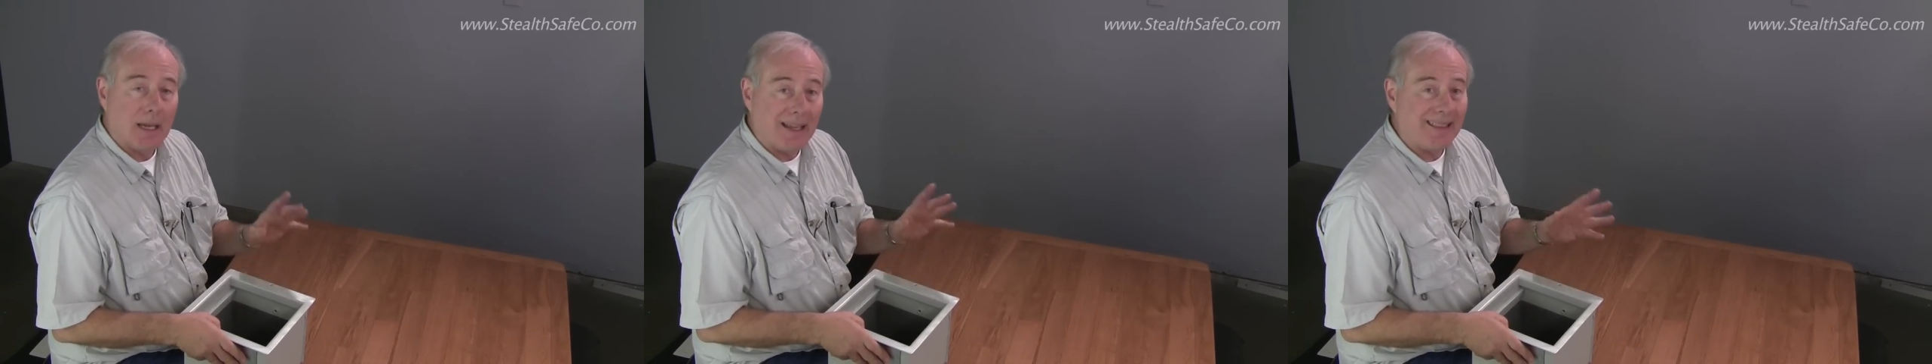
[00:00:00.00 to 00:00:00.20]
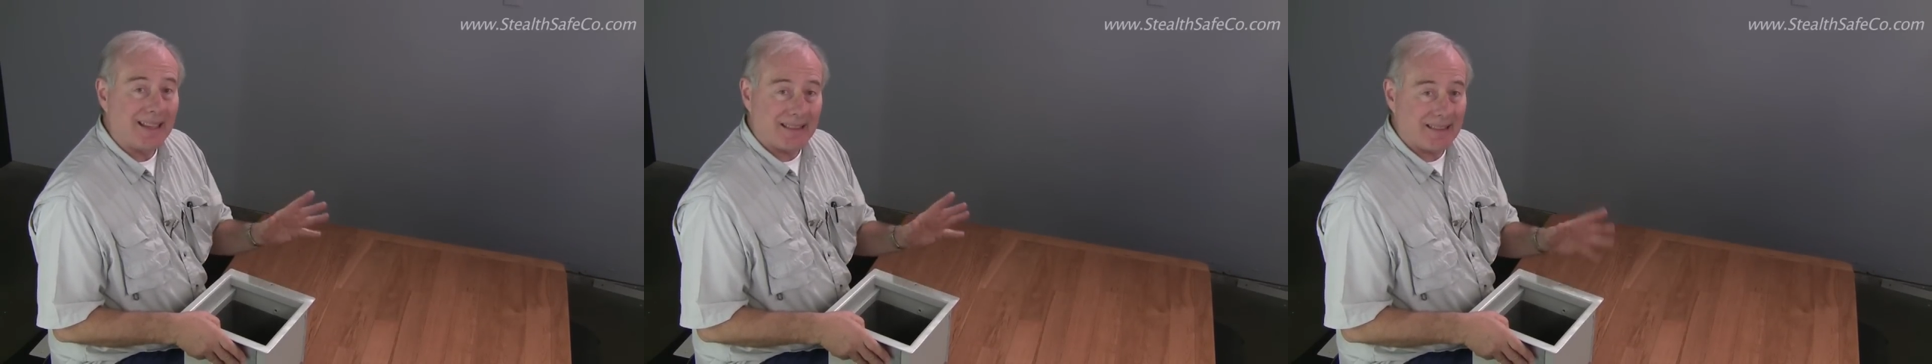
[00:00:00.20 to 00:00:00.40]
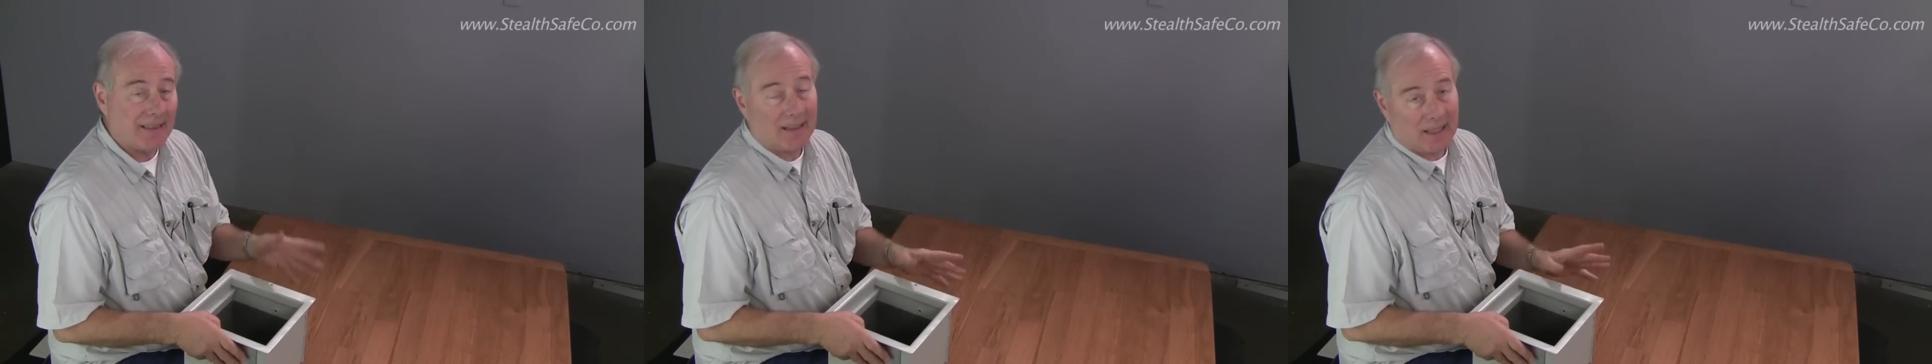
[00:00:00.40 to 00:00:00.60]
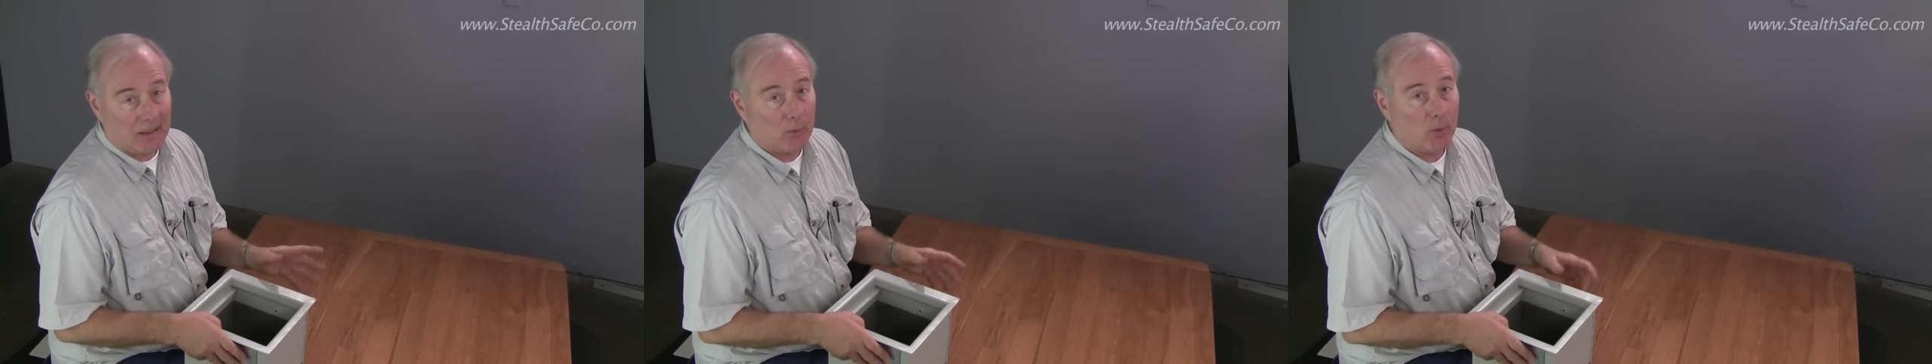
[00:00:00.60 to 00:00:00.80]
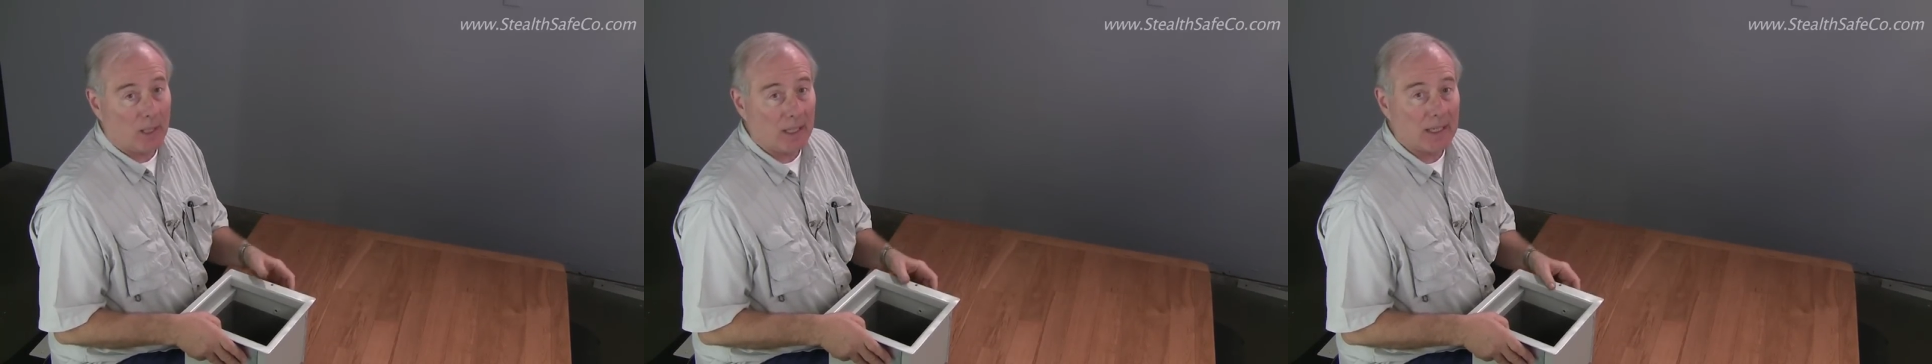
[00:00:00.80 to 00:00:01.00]
And this,
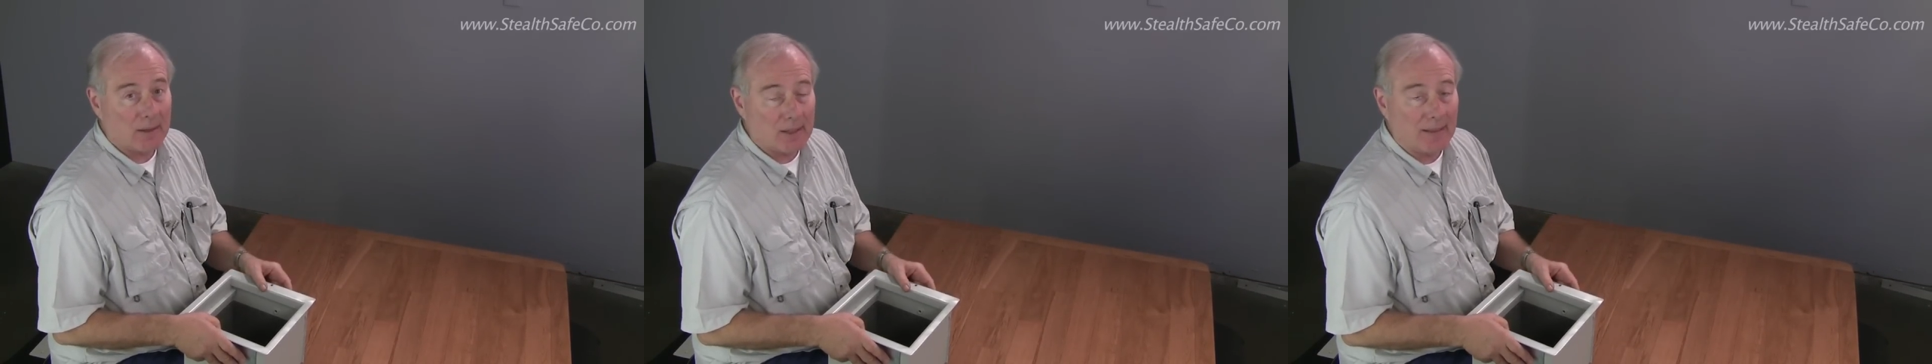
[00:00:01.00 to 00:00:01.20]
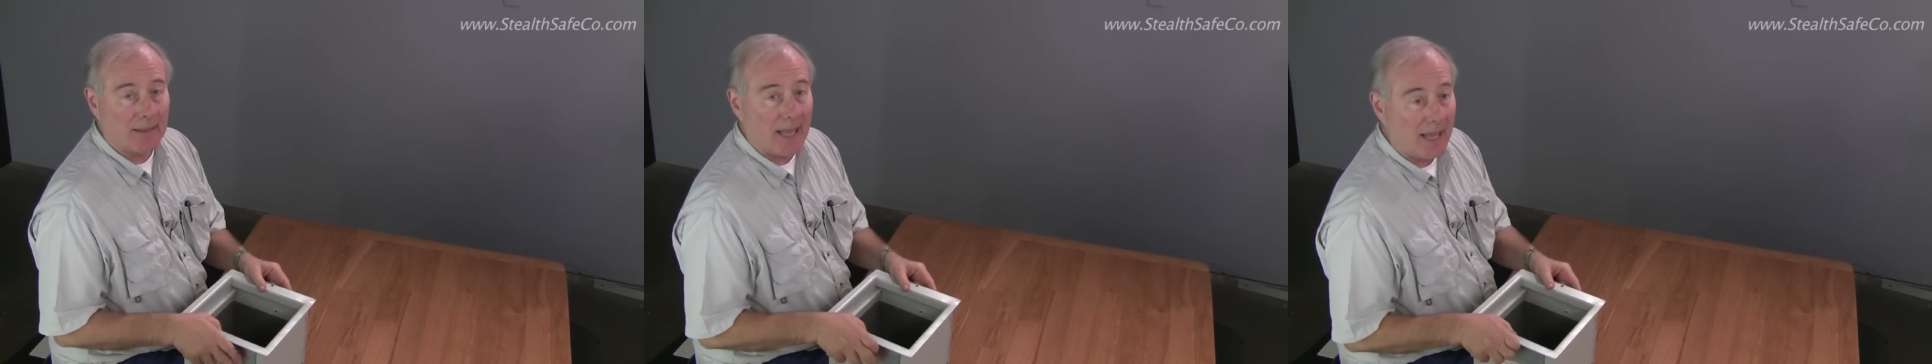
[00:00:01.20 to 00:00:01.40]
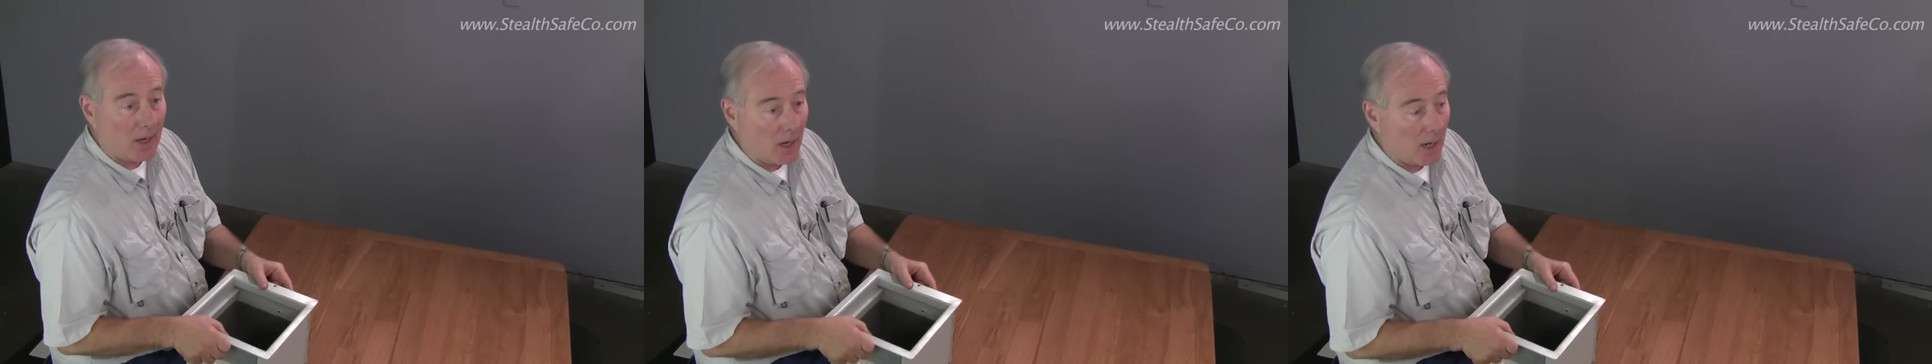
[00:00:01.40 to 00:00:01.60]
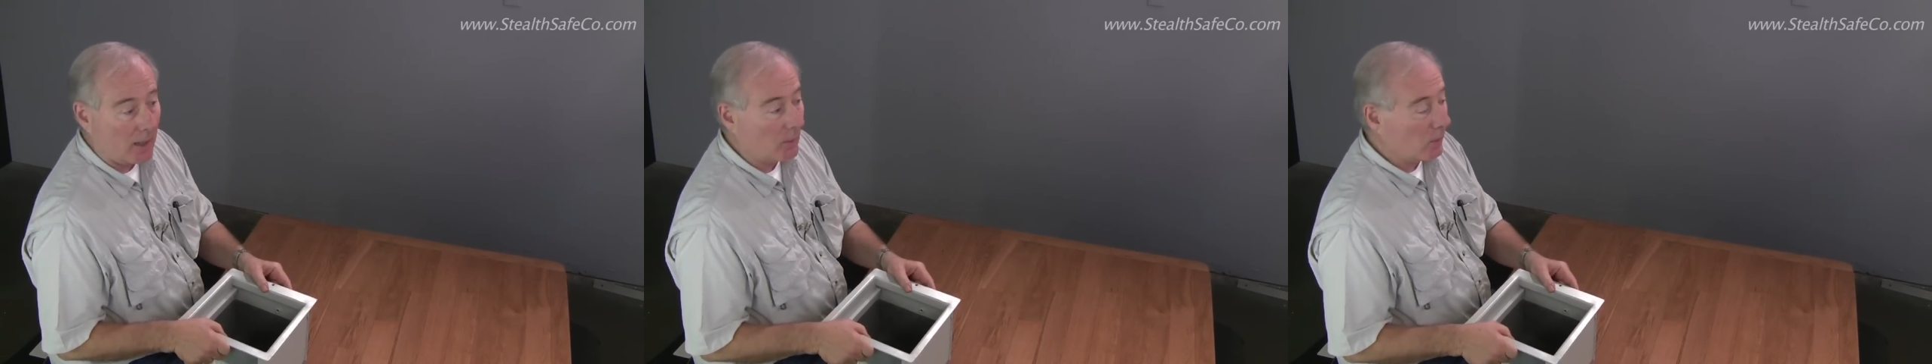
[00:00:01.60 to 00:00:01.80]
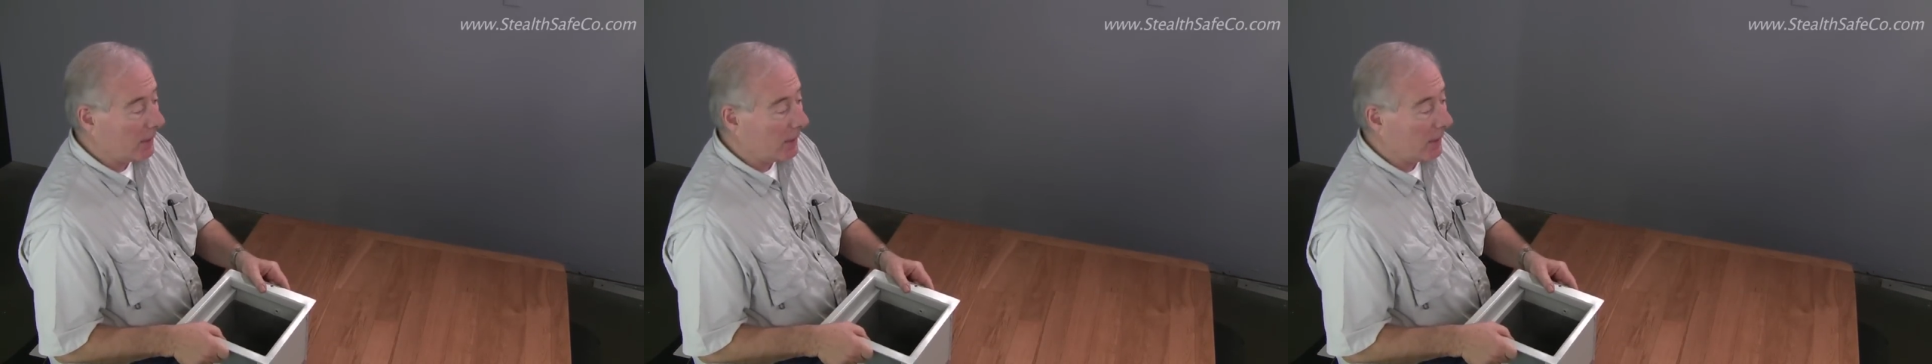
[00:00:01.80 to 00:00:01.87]
it really isn't that hard.